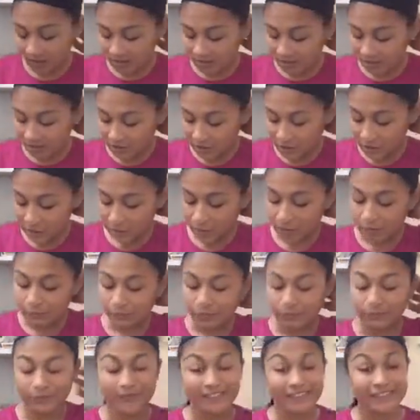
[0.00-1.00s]
So
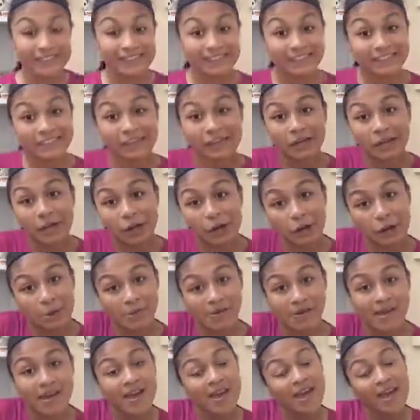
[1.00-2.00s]
we're going to
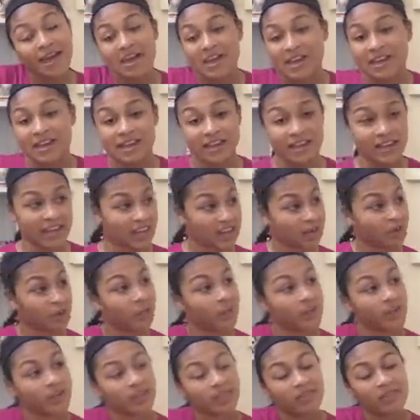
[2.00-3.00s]
go and get
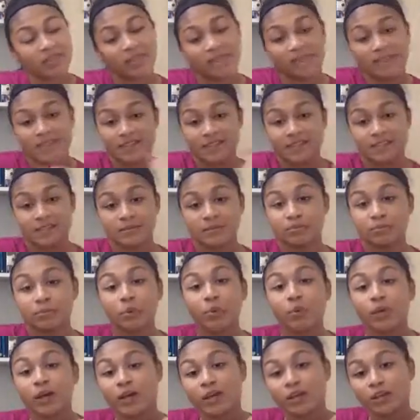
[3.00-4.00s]
with the
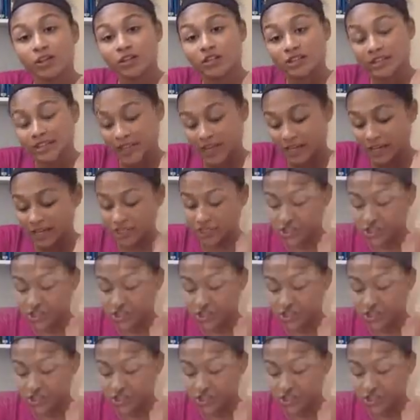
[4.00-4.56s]
spoiler section.